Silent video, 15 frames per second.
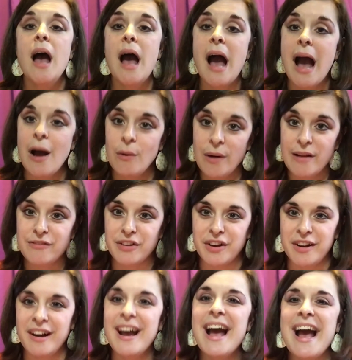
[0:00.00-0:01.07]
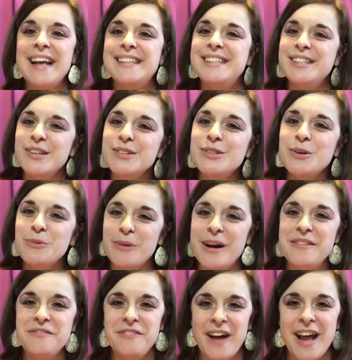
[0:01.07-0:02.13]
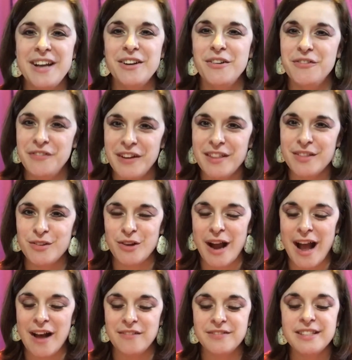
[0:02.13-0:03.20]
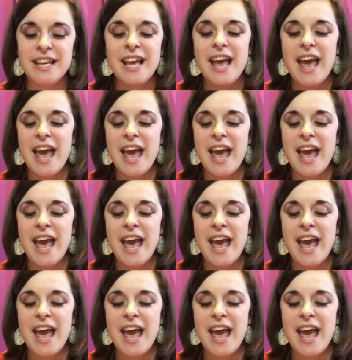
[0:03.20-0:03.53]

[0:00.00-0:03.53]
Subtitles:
However, I still do one final fifth draft,